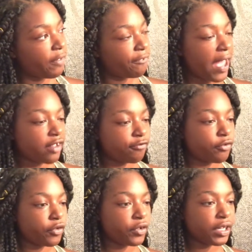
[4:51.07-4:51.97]
fast
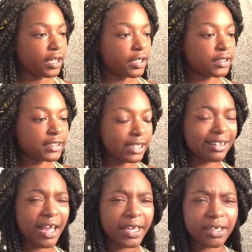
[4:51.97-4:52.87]
forwarding to
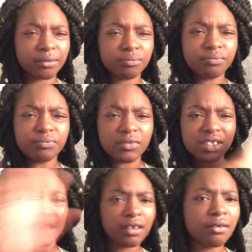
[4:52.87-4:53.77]
like
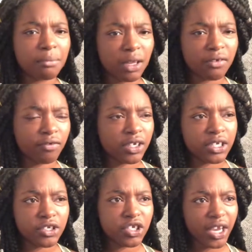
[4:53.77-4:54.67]

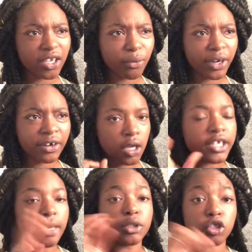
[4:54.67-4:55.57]
motherfucking January.
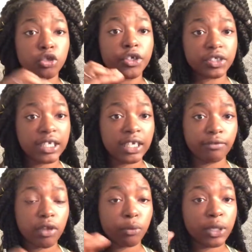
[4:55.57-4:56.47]
Yeah, it was New Year's
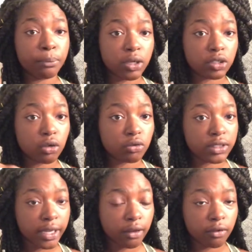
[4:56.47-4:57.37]
Eve, and we booked a
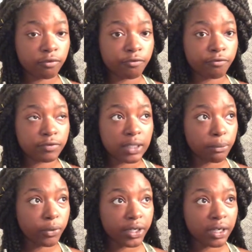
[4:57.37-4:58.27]
hotel
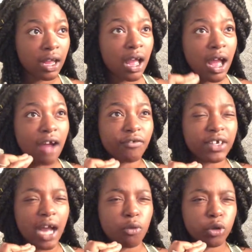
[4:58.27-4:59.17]
somewhere. I
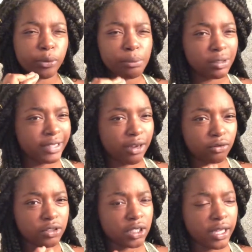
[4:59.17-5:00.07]
forgot where we booked that
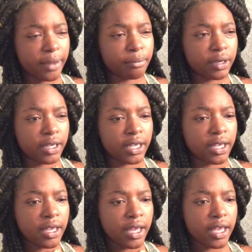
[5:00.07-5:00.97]
hotel at, but
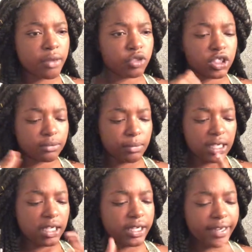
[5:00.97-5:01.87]
it was just
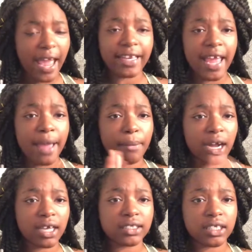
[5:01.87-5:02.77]
me, Nat, my
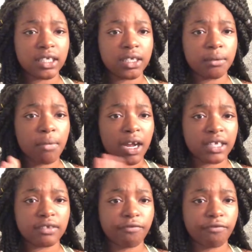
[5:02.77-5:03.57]
cousin